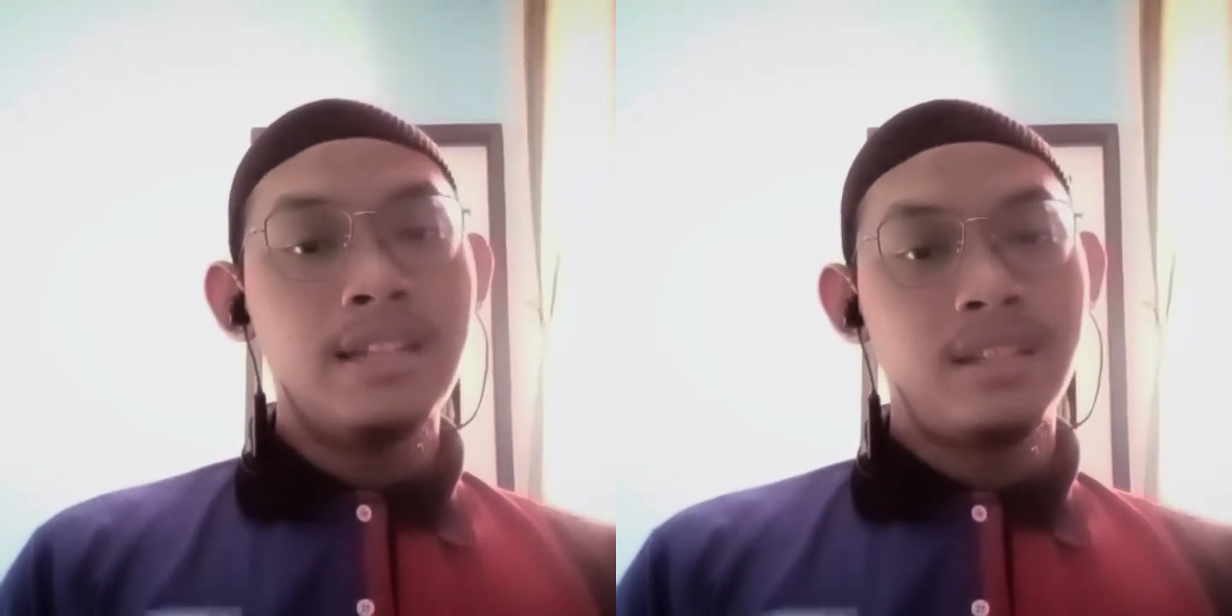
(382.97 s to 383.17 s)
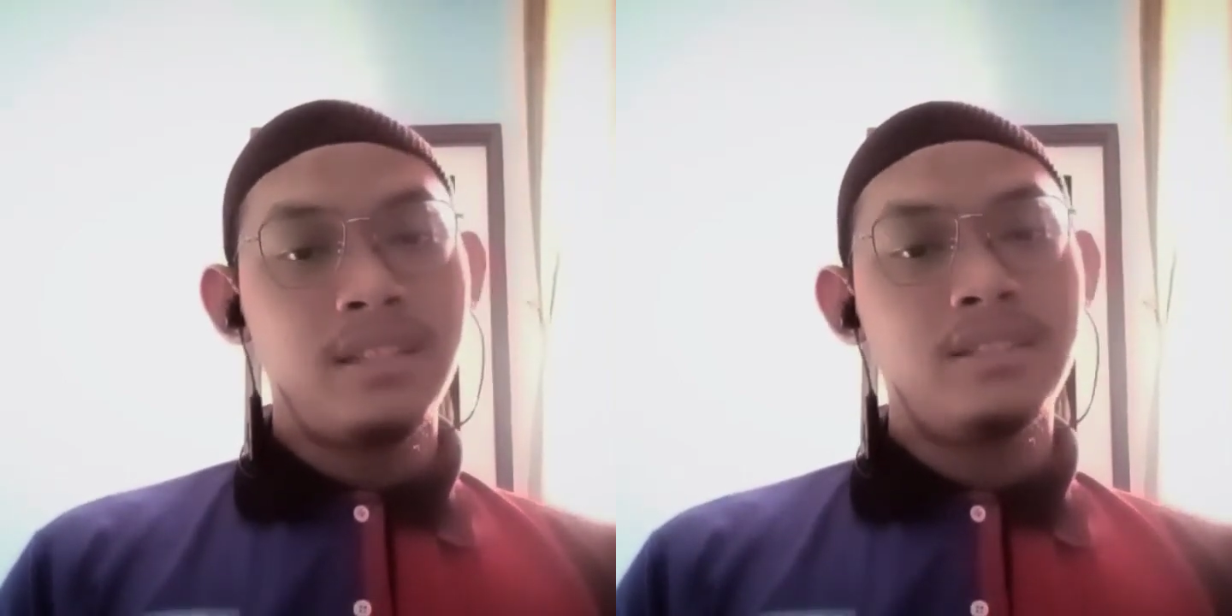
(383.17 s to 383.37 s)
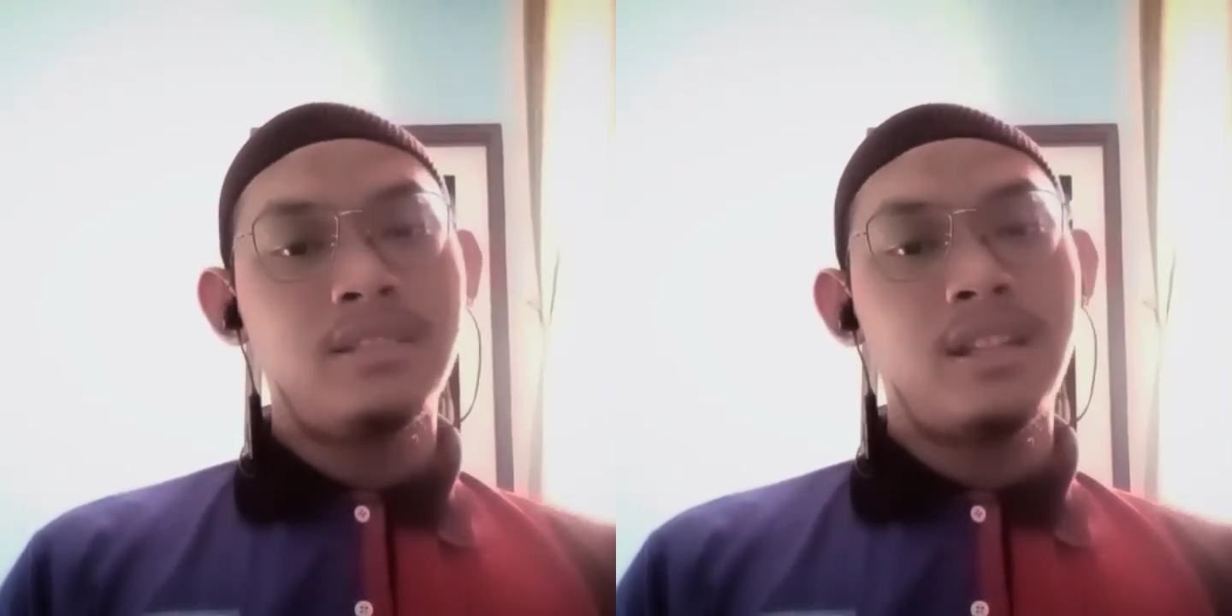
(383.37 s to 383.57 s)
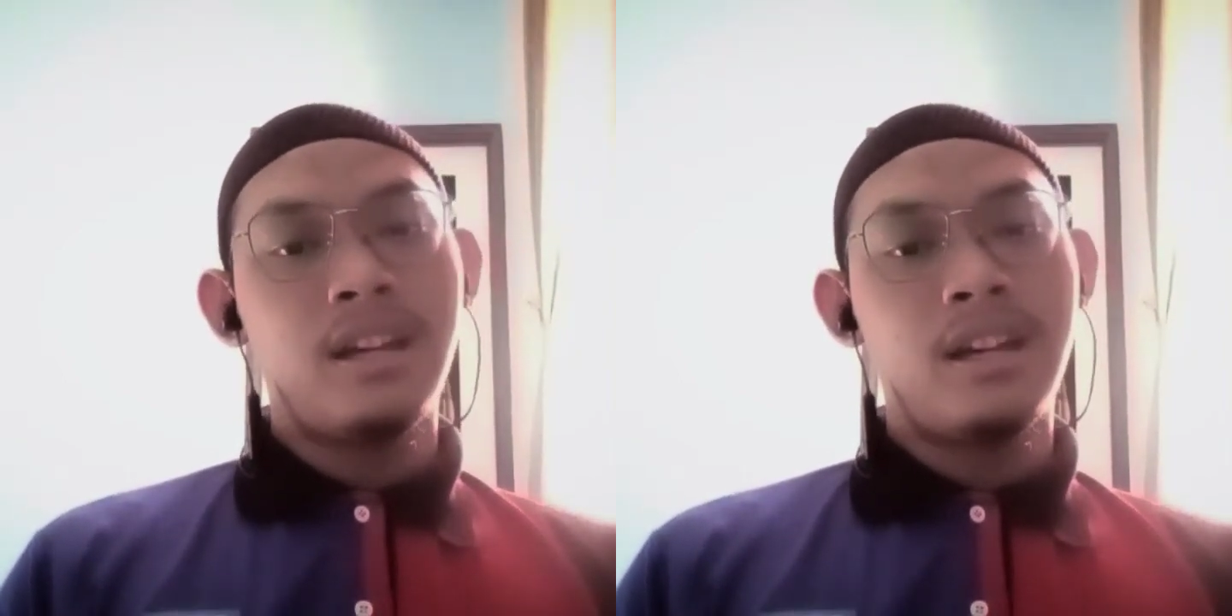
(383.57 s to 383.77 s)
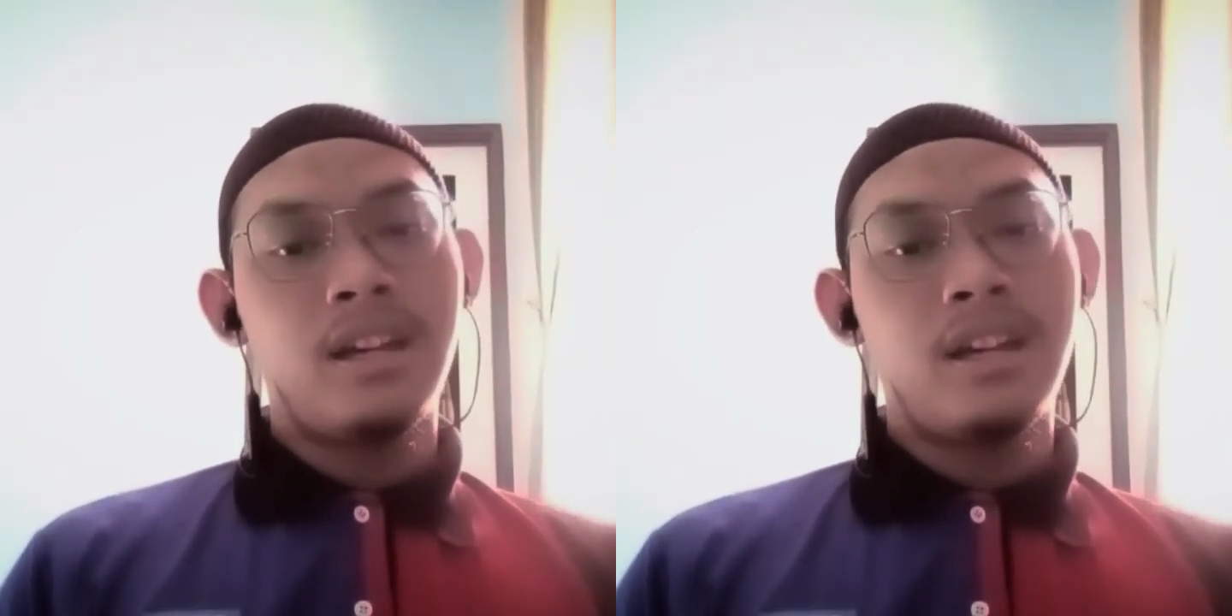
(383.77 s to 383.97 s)
is
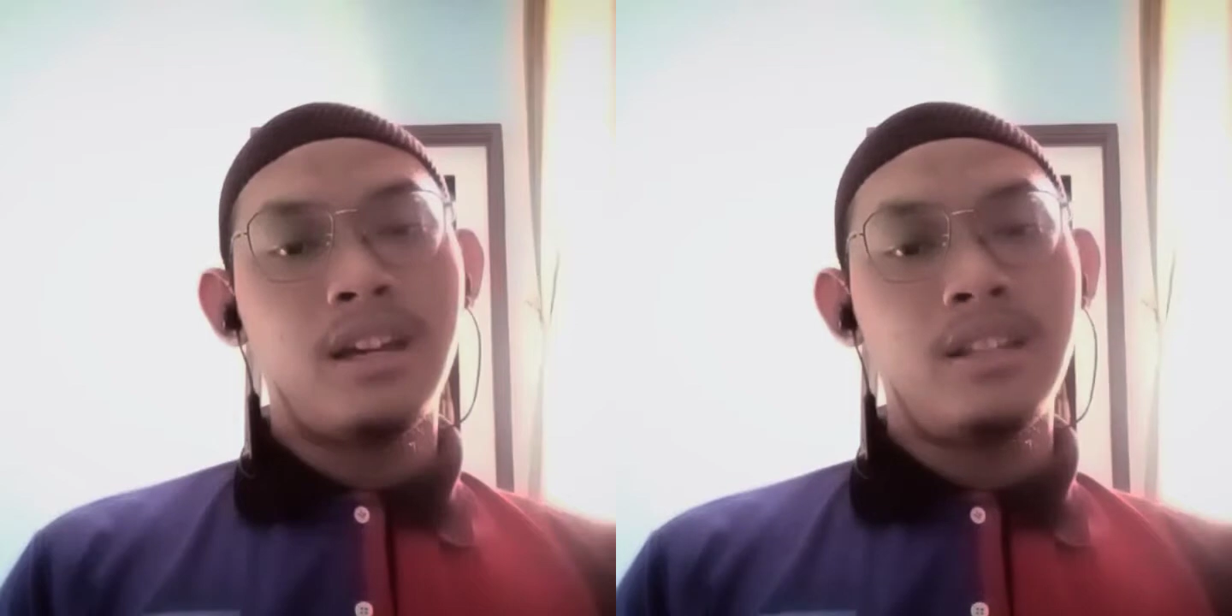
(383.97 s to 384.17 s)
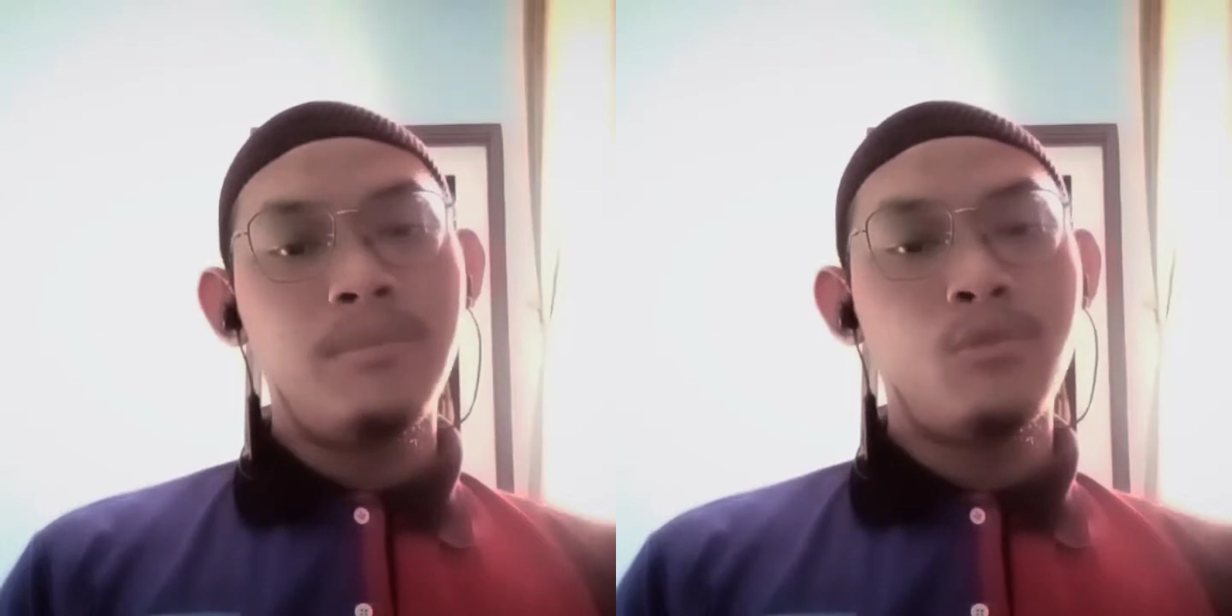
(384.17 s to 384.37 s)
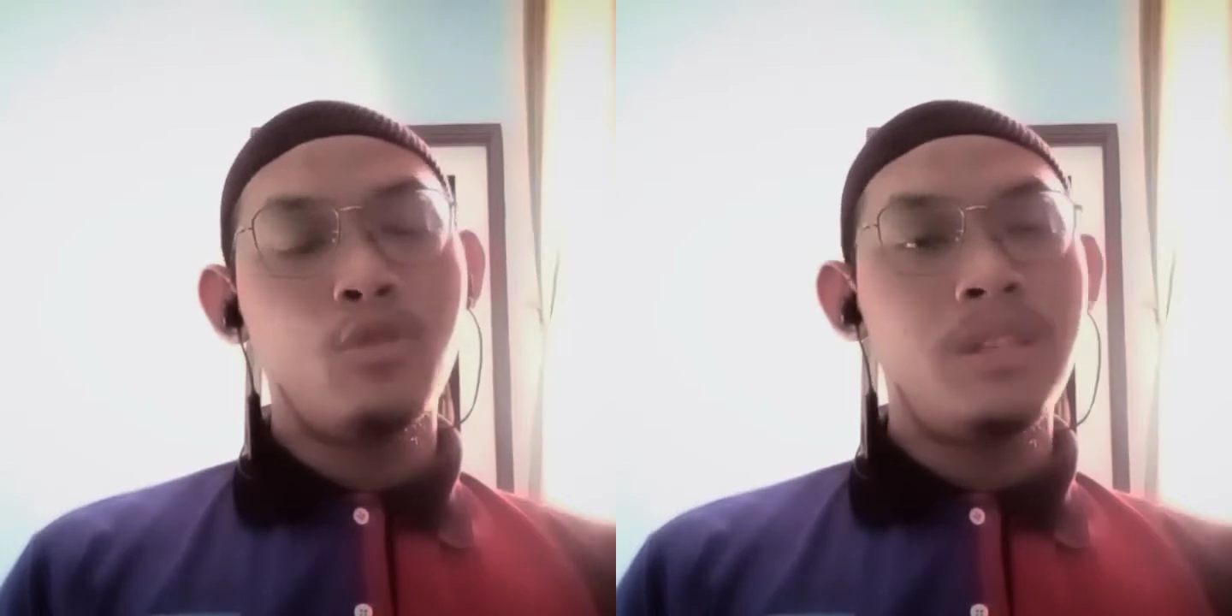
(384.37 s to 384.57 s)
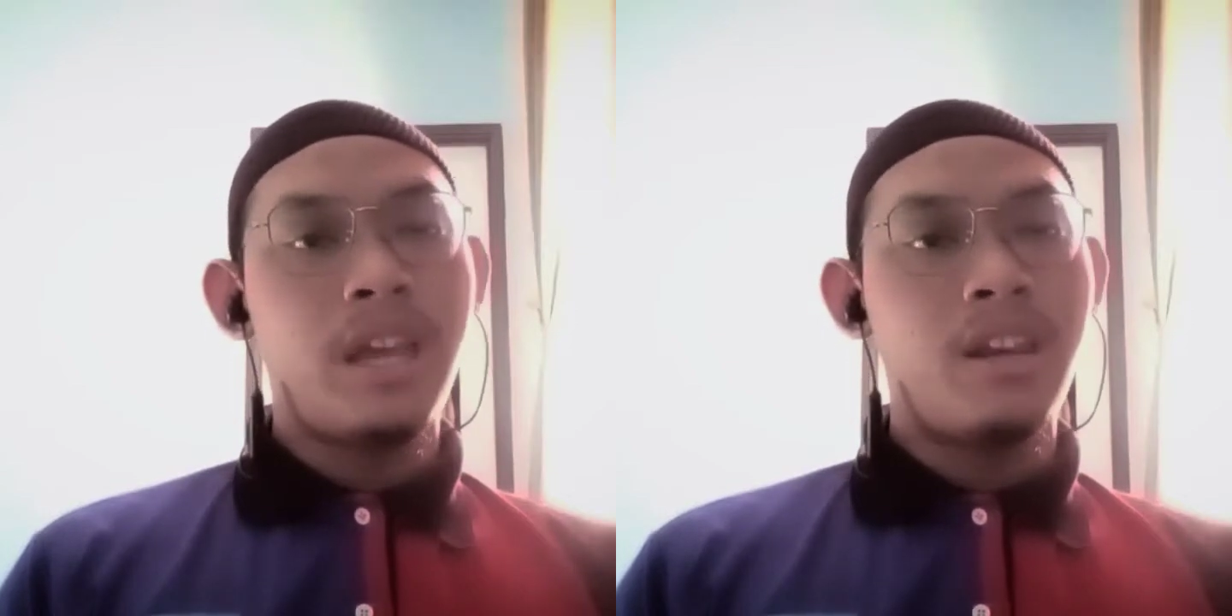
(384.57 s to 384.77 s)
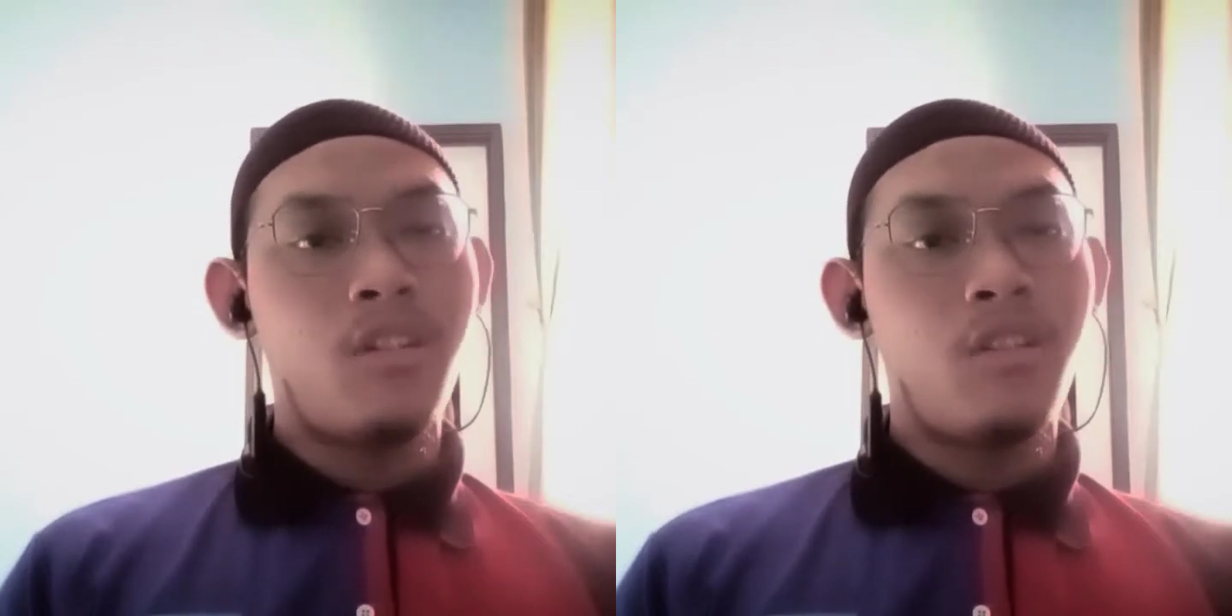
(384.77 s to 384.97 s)
deemed to be
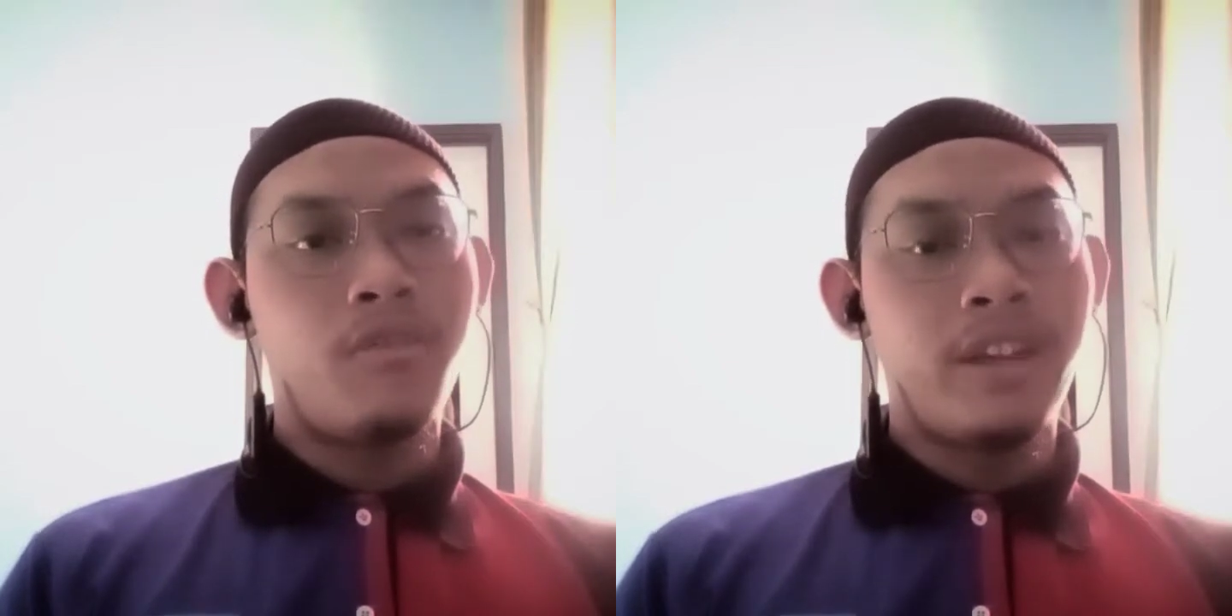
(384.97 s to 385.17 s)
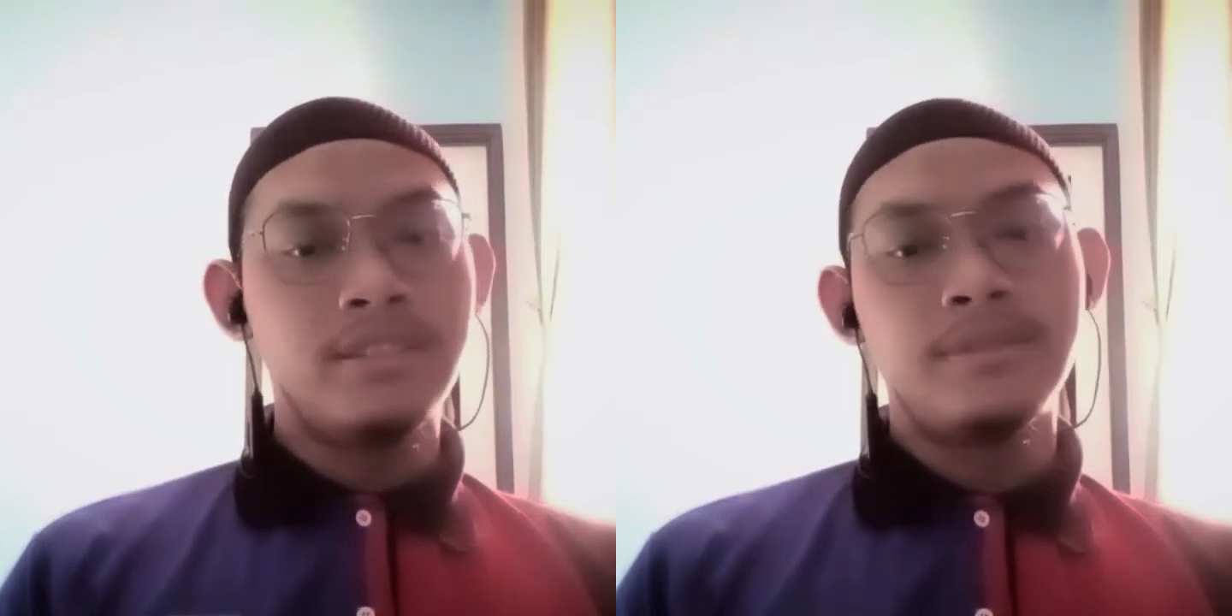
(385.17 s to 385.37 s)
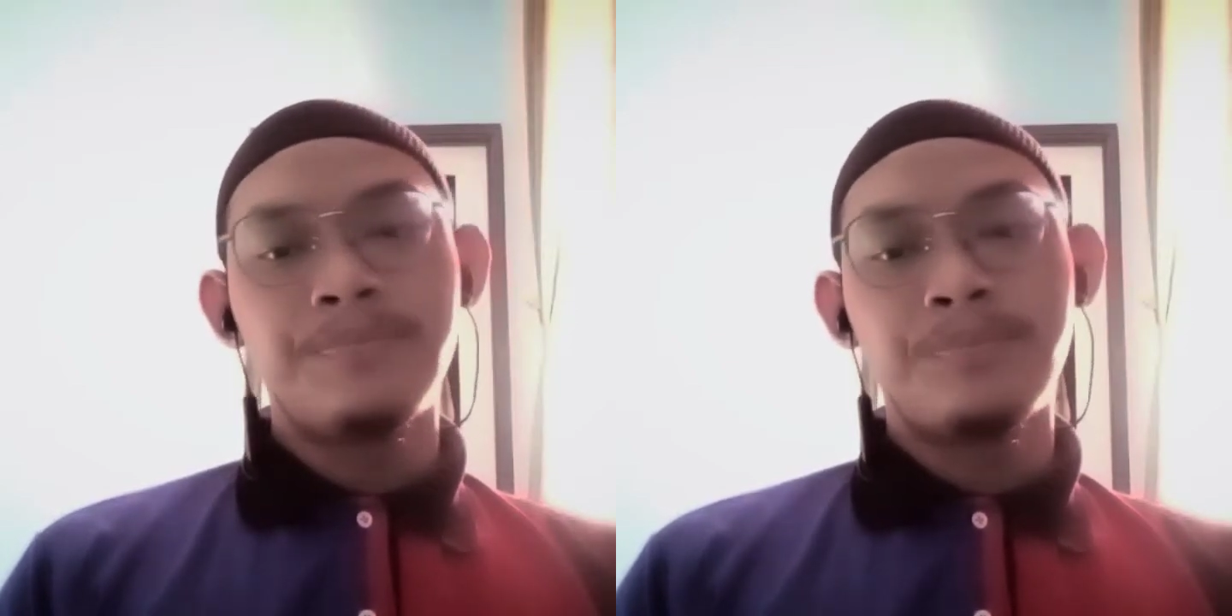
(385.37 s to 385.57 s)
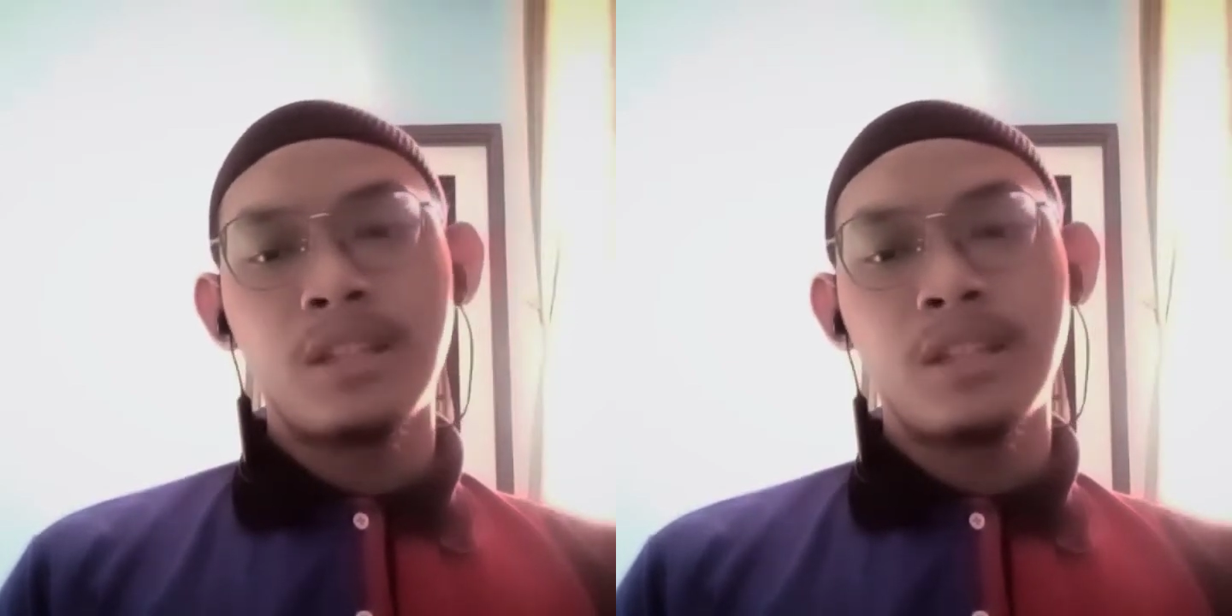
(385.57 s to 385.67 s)
an offence.